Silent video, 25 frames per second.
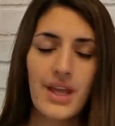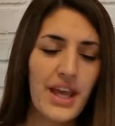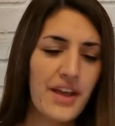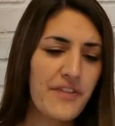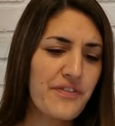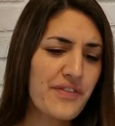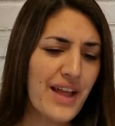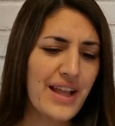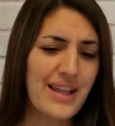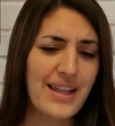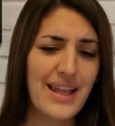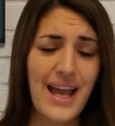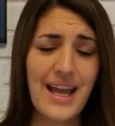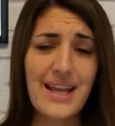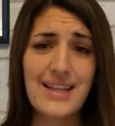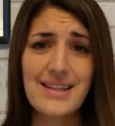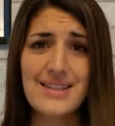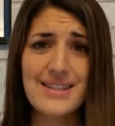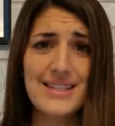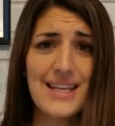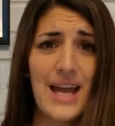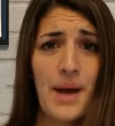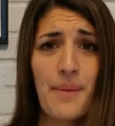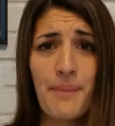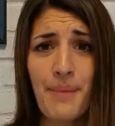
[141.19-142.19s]
if that
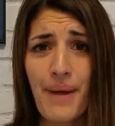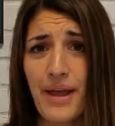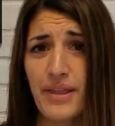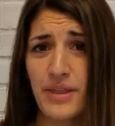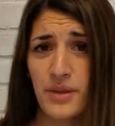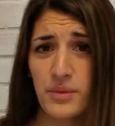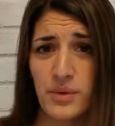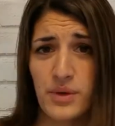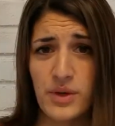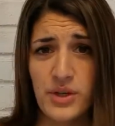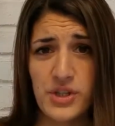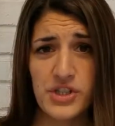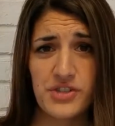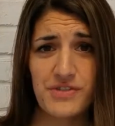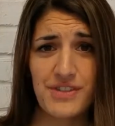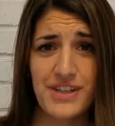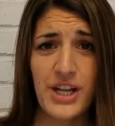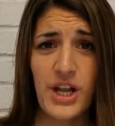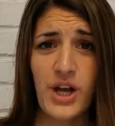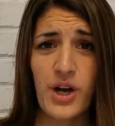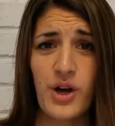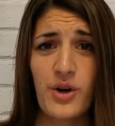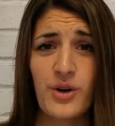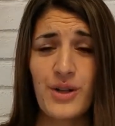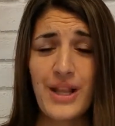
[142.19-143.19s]
lion's down by the watering
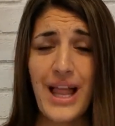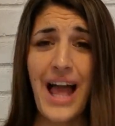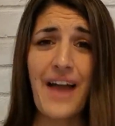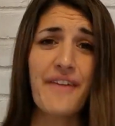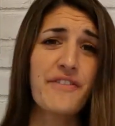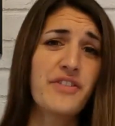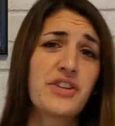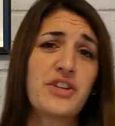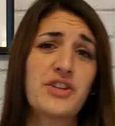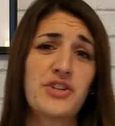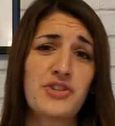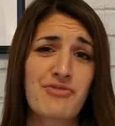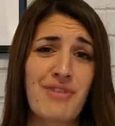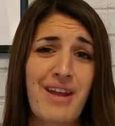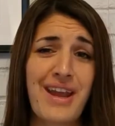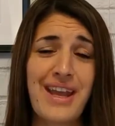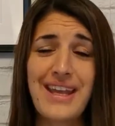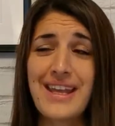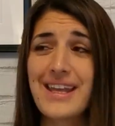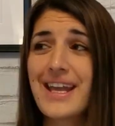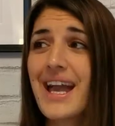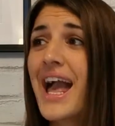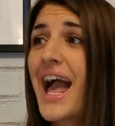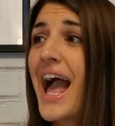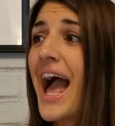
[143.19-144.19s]
hole having a
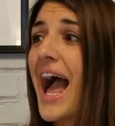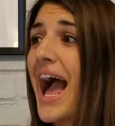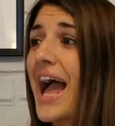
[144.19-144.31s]
drink